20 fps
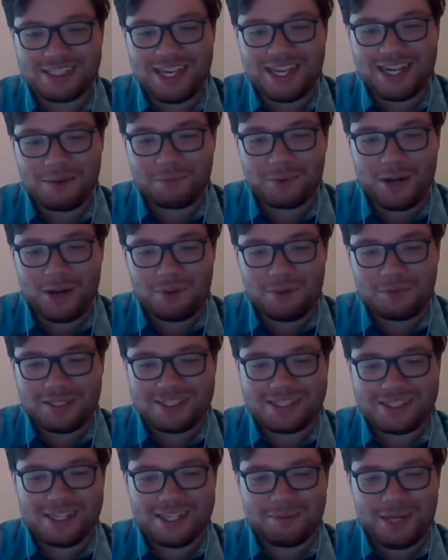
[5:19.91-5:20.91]
and I
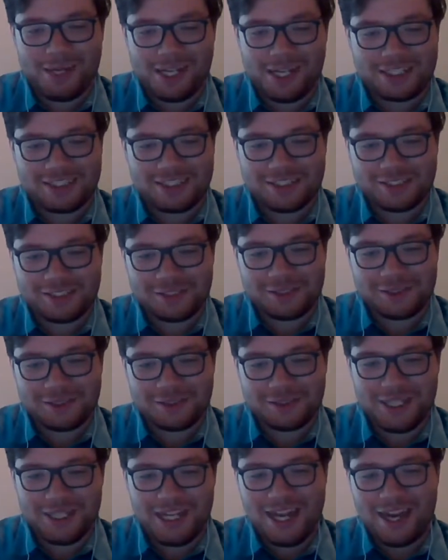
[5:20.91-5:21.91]
promise I'm not going to
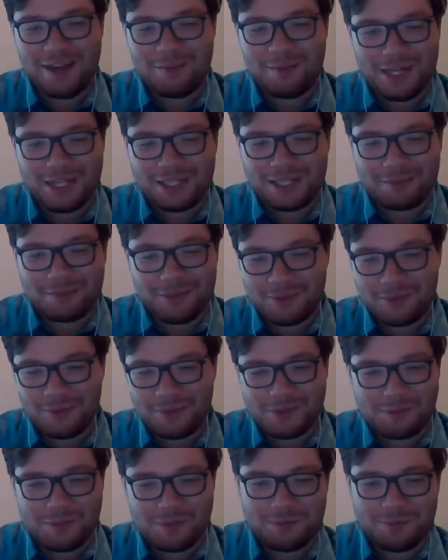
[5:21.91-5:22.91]
be one of
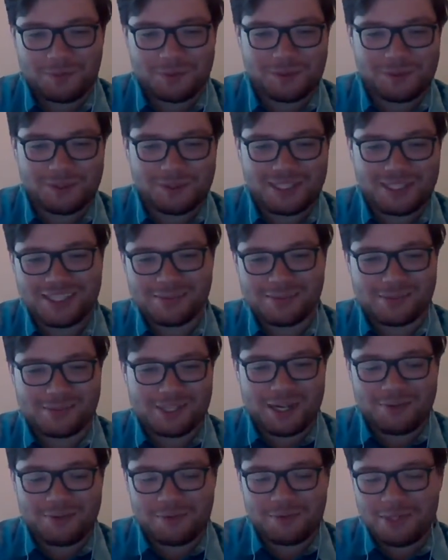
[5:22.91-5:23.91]
those people who's like,
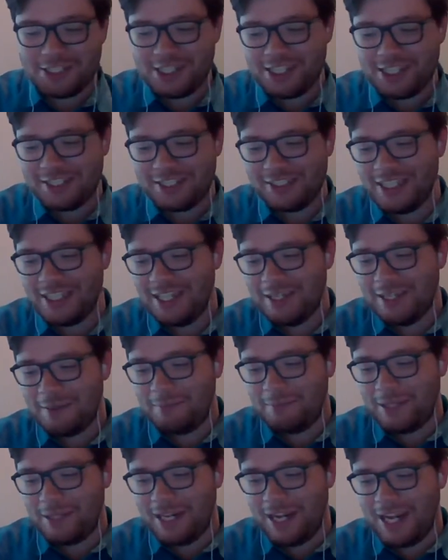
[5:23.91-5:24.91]
subscribe to my channel.
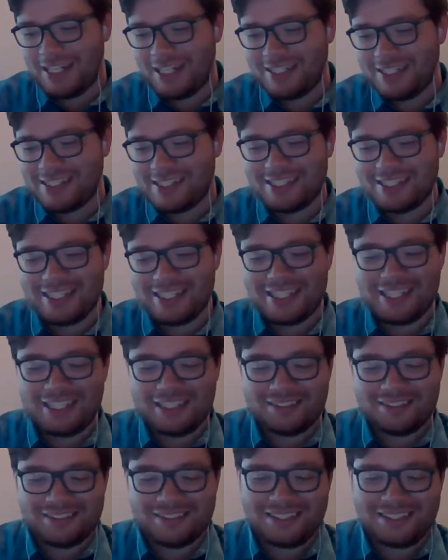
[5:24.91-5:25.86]
But honestly, it